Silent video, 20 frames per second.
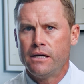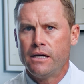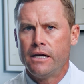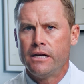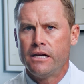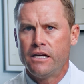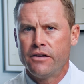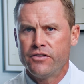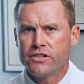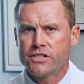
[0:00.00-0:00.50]

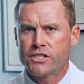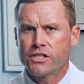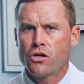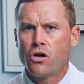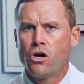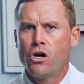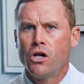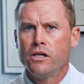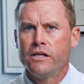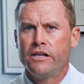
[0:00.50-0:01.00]
and give us a
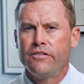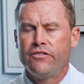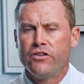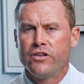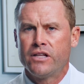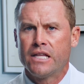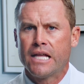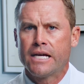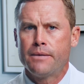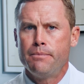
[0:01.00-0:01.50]
call if
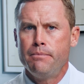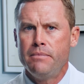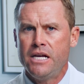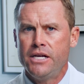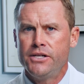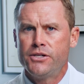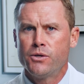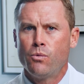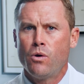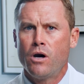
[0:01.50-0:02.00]
you'd like
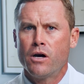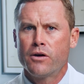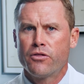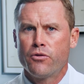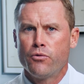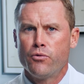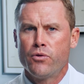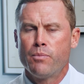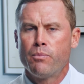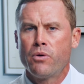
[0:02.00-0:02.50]
me to walk
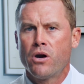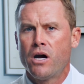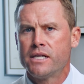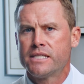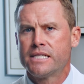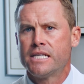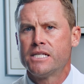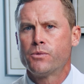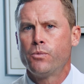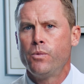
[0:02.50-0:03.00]
through the
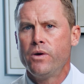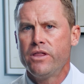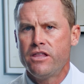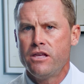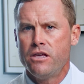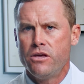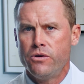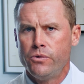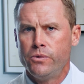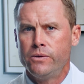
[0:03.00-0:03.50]
process with
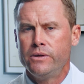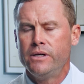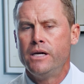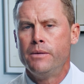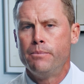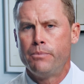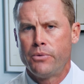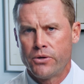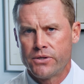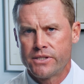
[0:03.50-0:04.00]
you
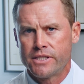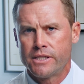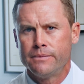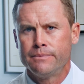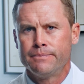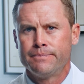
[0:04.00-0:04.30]
in person.